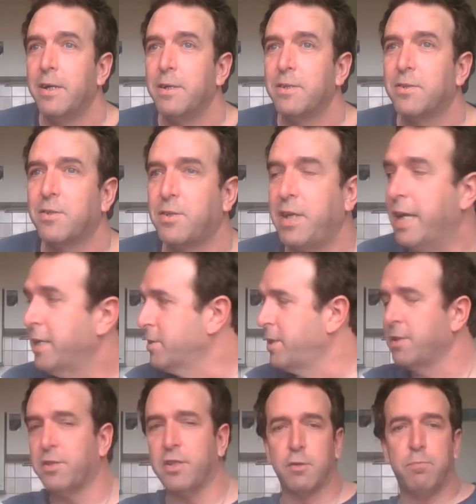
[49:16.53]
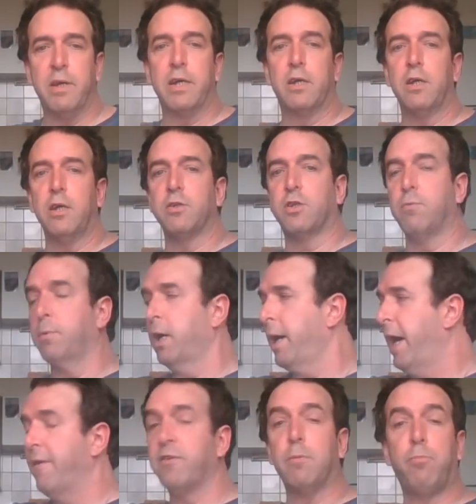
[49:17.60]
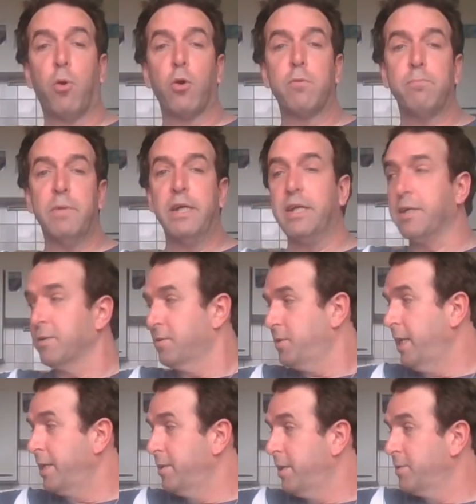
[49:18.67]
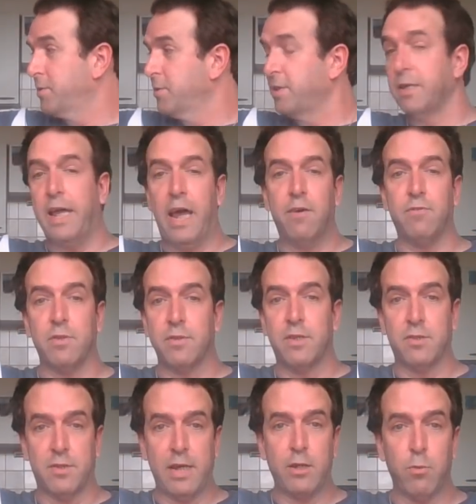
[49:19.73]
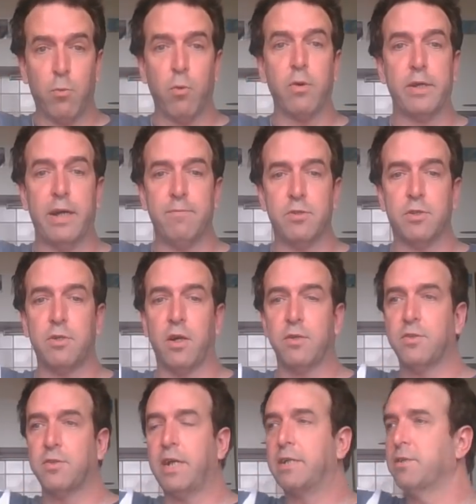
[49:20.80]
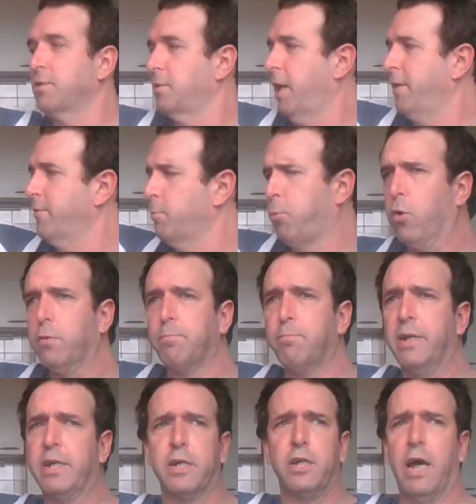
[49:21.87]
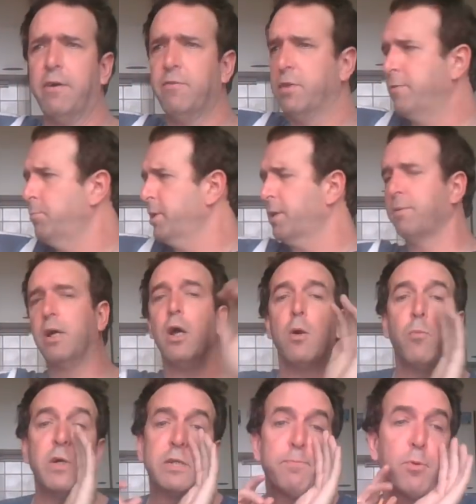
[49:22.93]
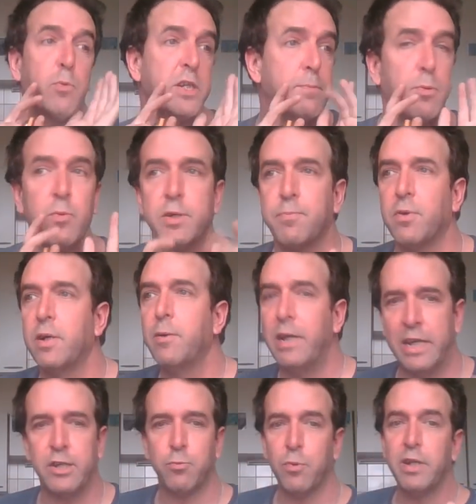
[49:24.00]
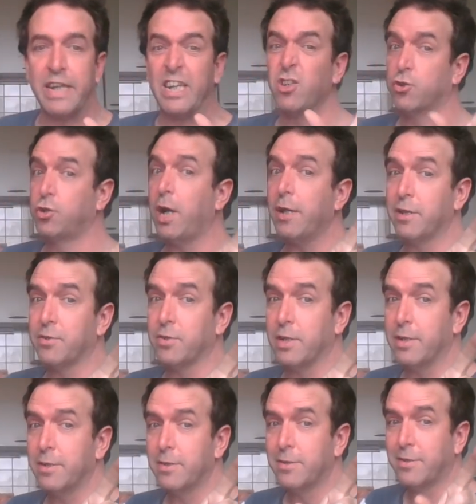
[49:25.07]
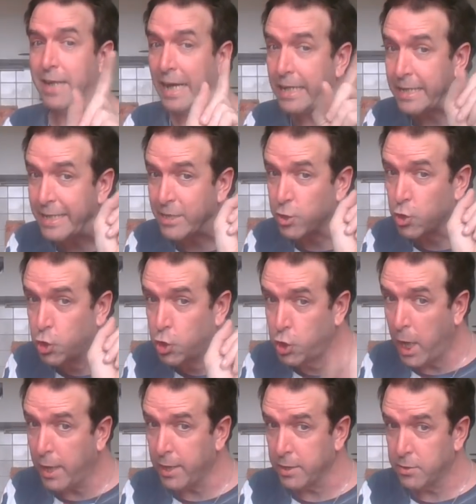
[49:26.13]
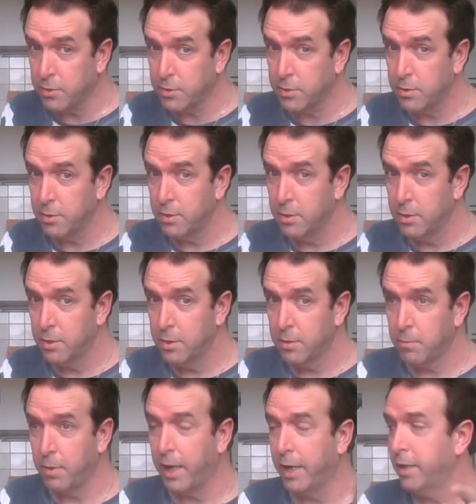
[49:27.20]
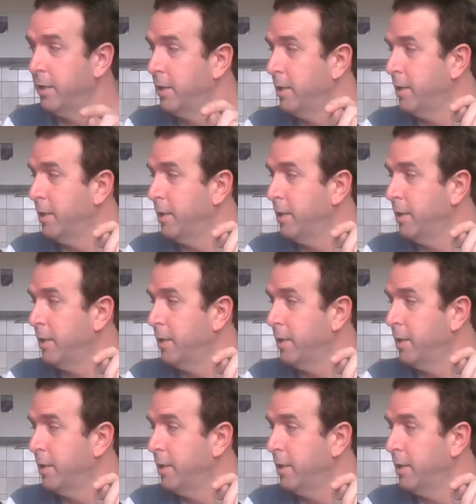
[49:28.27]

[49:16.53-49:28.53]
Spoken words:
Satan does his big, I have an important meeting. Satan does this in heaven. This is how the war in heaven starts. Satan says, I have an important meeting in heaven. Everybody goes, whisper. And it's really his jealousy. Satan is jealous, right?